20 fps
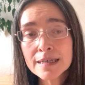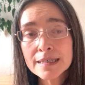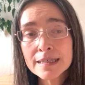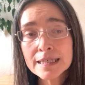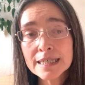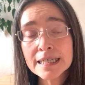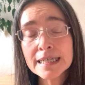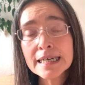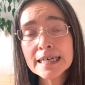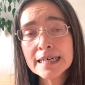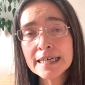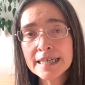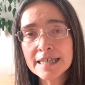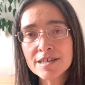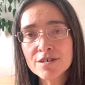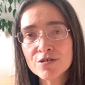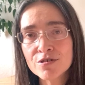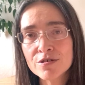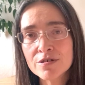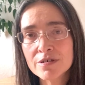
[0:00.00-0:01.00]
the key
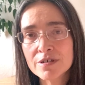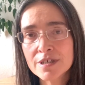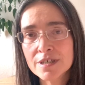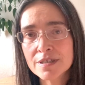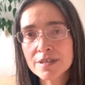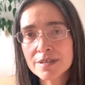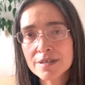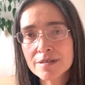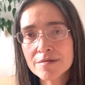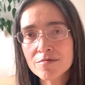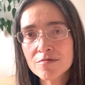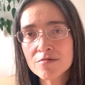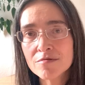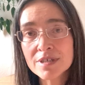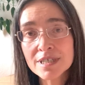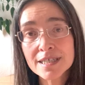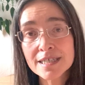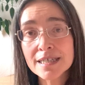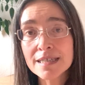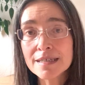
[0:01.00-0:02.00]
here is
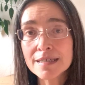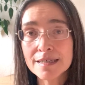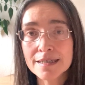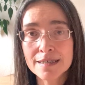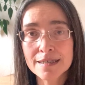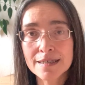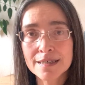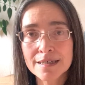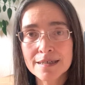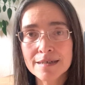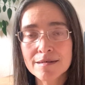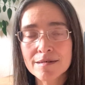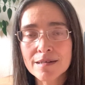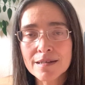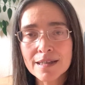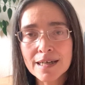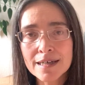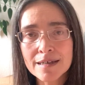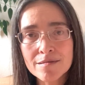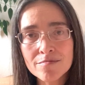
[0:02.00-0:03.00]
resilience,
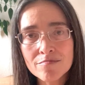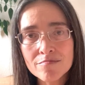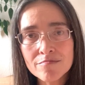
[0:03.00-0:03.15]
like